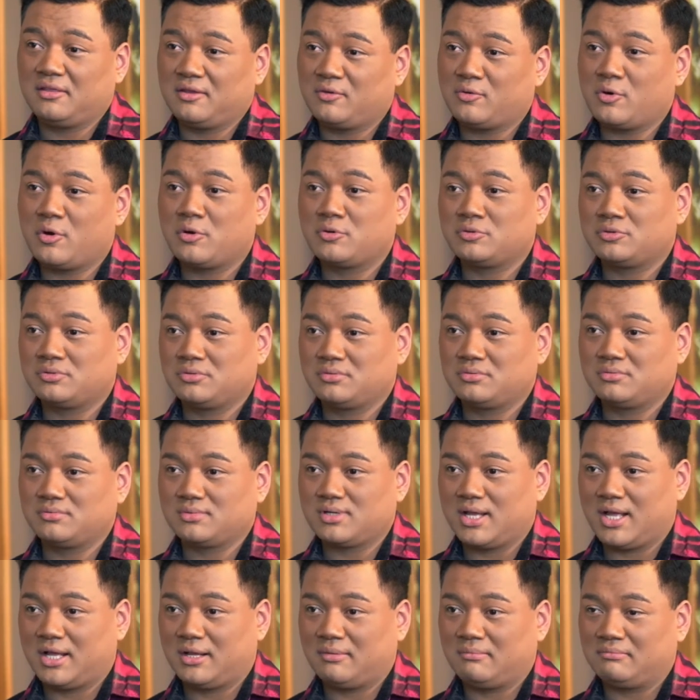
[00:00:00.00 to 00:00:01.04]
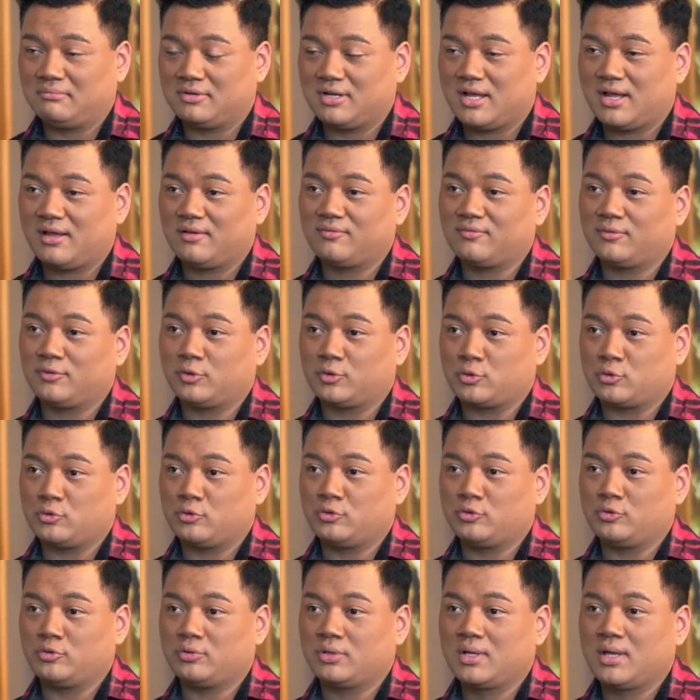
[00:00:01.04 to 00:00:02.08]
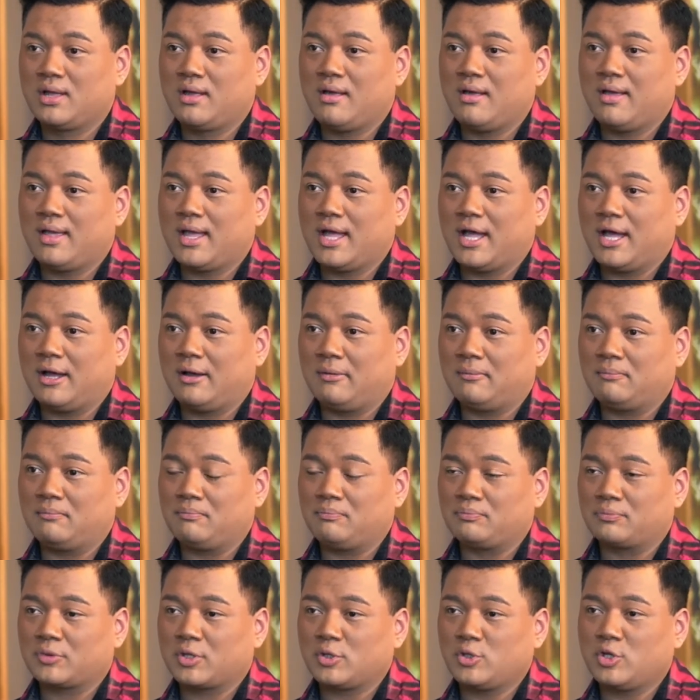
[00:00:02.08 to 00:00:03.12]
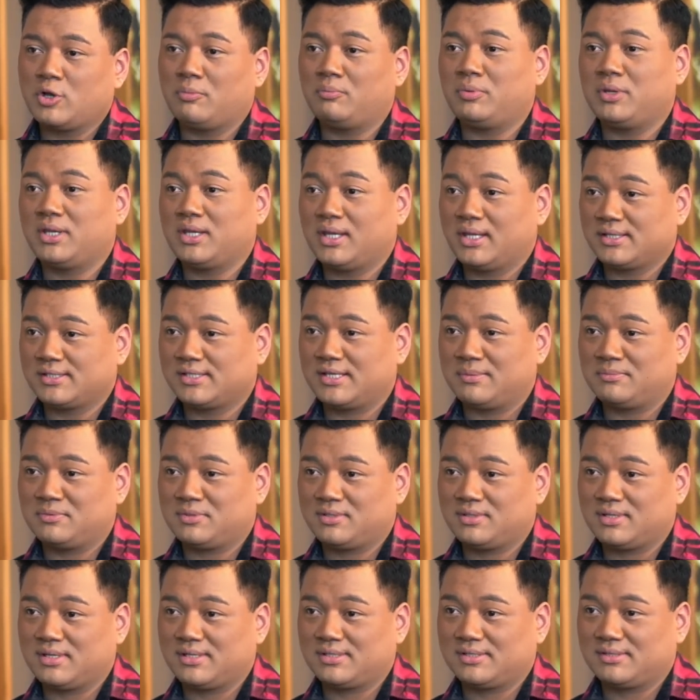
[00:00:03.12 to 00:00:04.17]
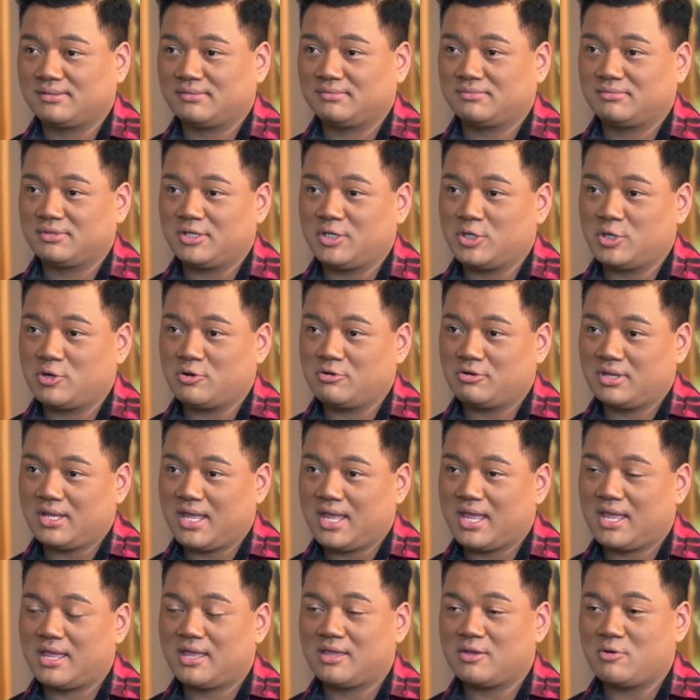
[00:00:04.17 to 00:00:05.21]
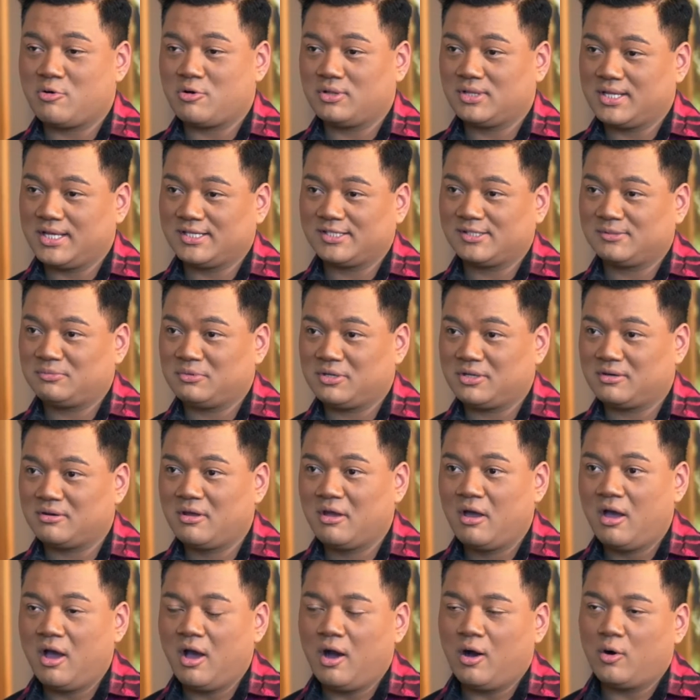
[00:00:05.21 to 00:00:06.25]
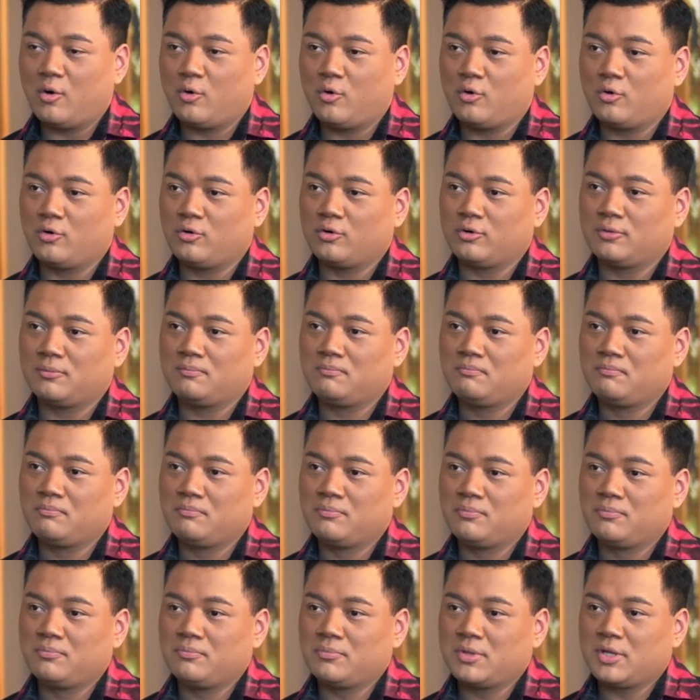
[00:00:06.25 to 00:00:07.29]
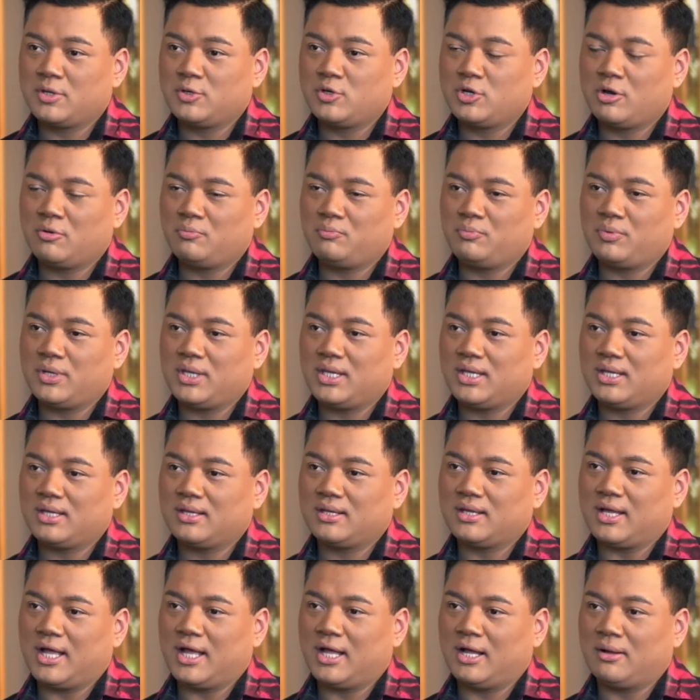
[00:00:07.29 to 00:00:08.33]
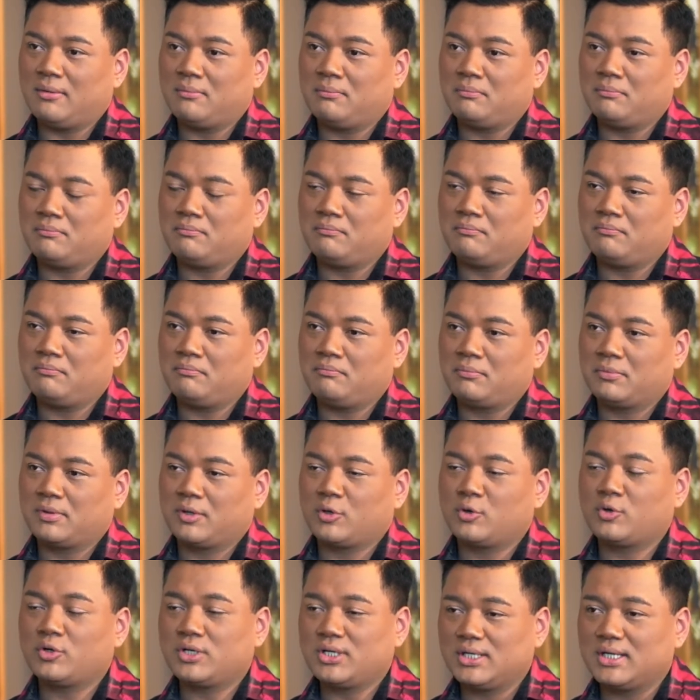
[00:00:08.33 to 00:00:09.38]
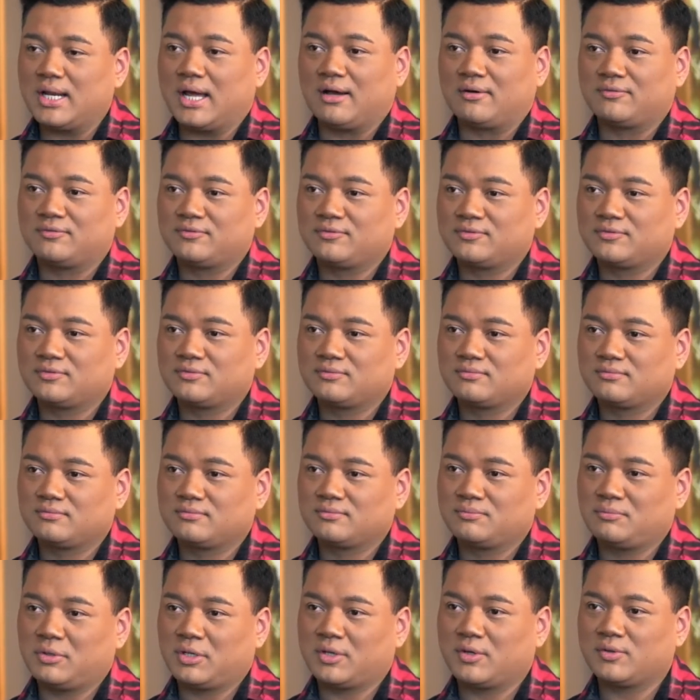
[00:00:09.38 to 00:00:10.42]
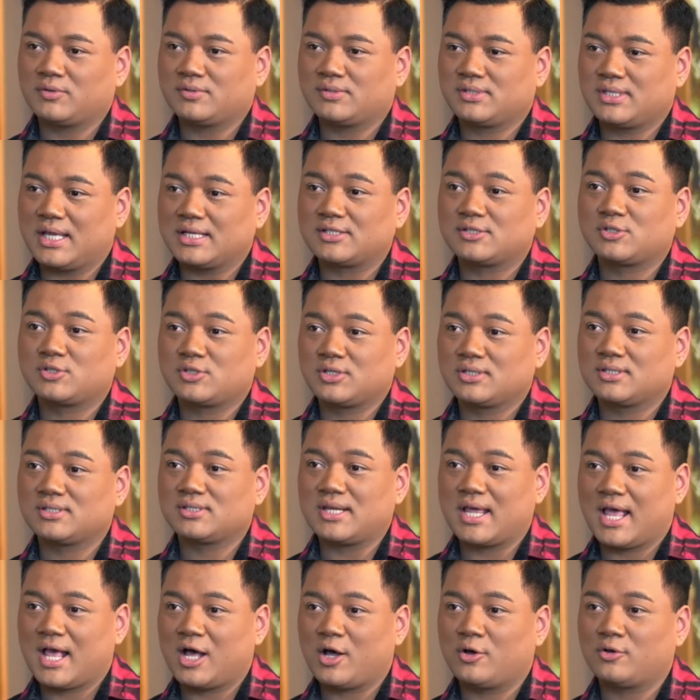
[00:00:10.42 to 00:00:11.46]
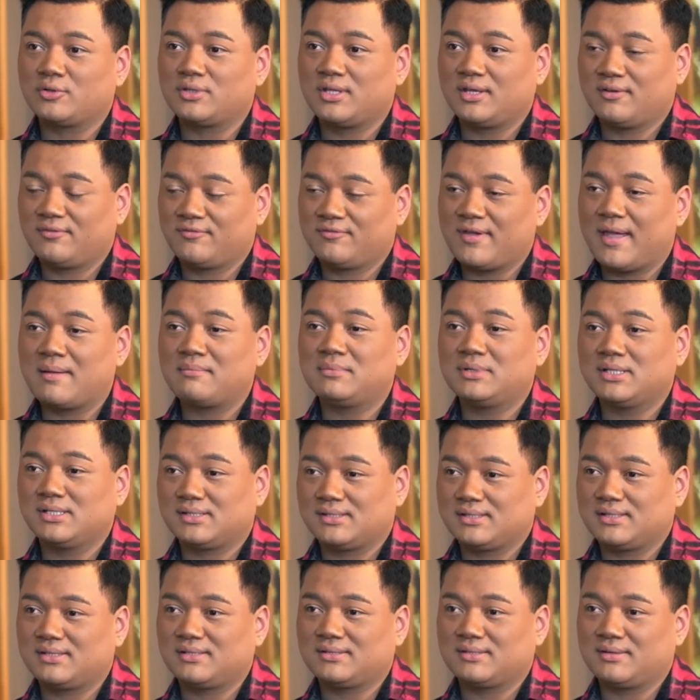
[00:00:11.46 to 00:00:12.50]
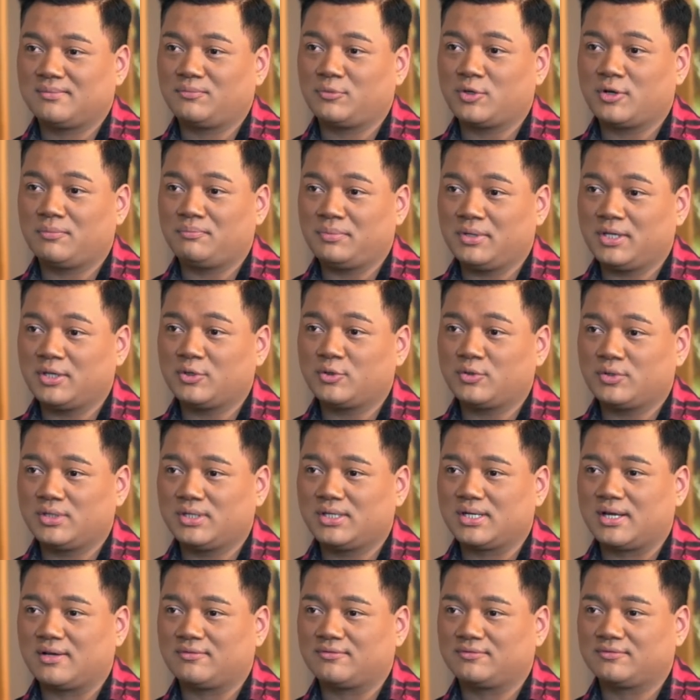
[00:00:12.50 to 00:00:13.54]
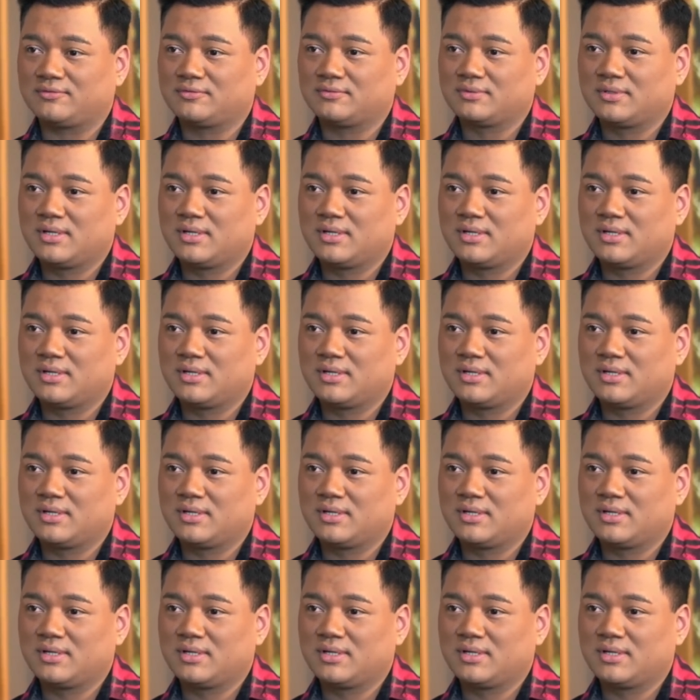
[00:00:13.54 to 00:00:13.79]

their own life through not being accepted as, gay or lesbian, or not being good enough, because that's just how their family sees them, not being good enough.